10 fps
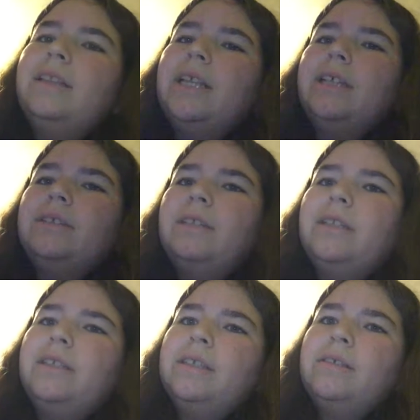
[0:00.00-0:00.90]

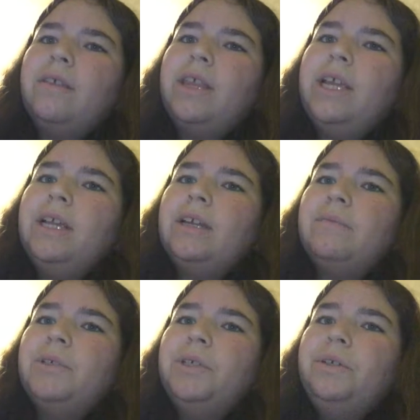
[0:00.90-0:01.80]
That's a little thing.
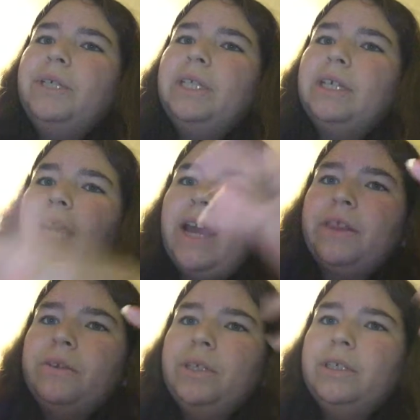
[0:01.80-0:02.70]
They're doing the
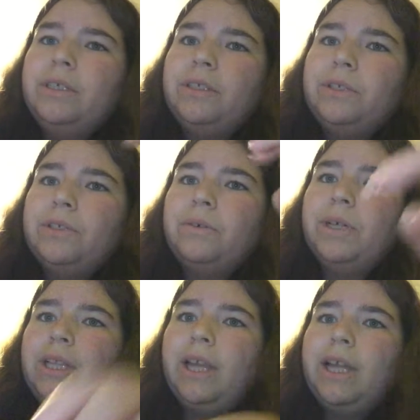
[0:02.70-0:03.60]
Catherine
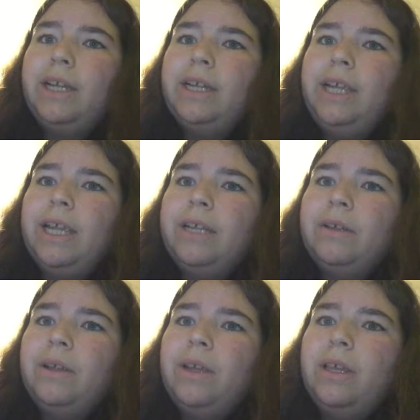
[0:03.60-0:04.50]
storyline
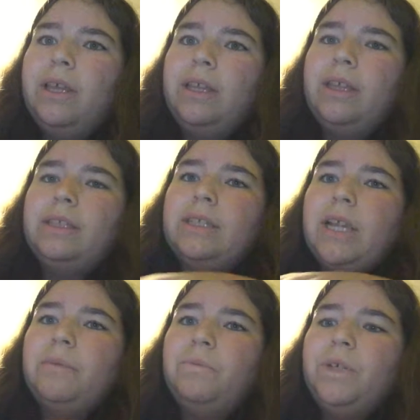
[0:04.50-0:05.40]
again, this
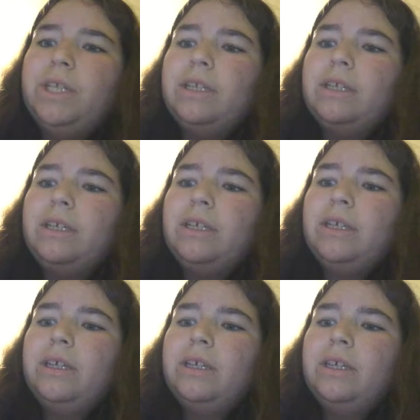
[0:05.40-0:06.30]
time with
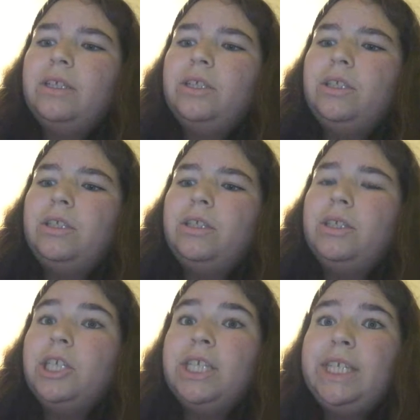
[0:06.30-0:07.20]

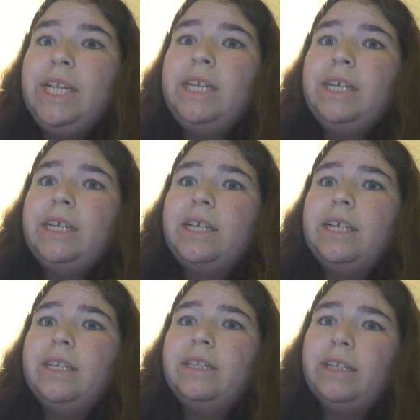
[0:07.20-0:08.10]
Jacinda,
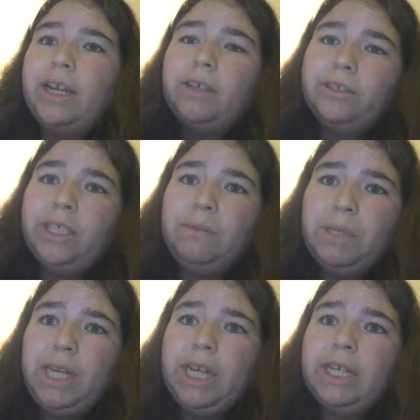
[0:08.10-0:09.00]
and the character's name
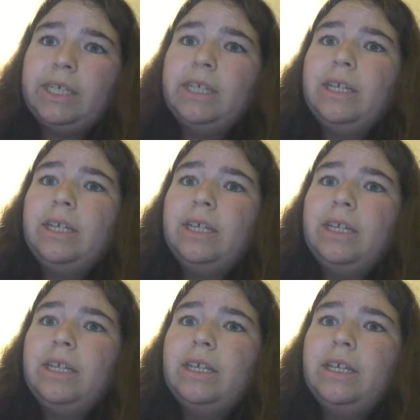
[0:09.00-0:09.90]
is Nick,
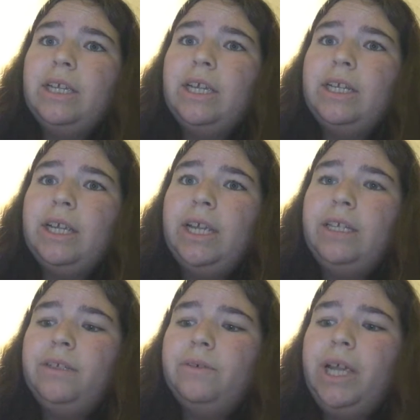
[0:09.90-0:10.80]
and
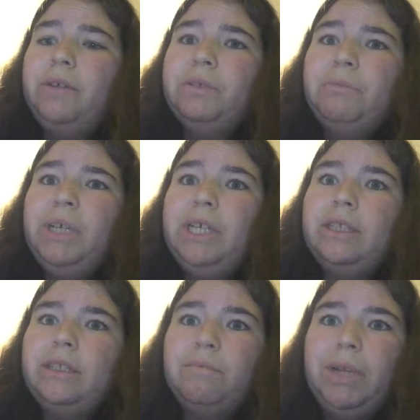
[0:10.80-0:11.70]
Henry
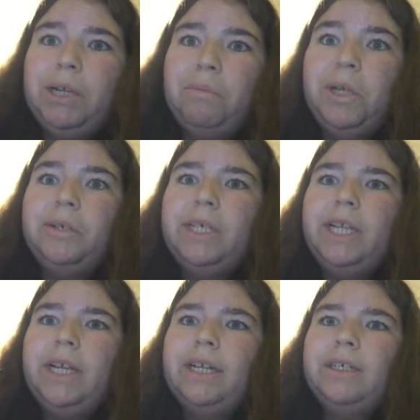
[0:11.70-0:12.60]
being the Mary Margaret
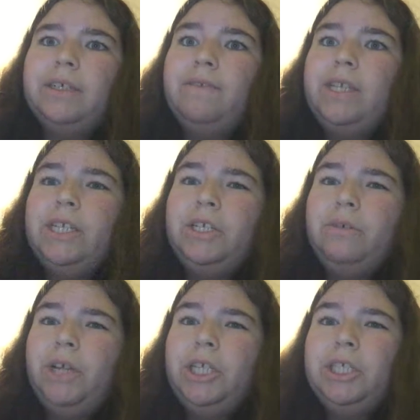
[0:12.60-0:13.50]
character of the
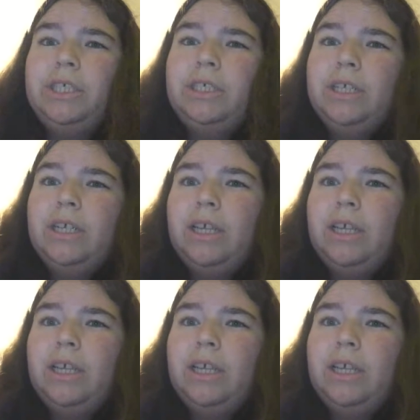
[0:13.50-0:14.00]
situation.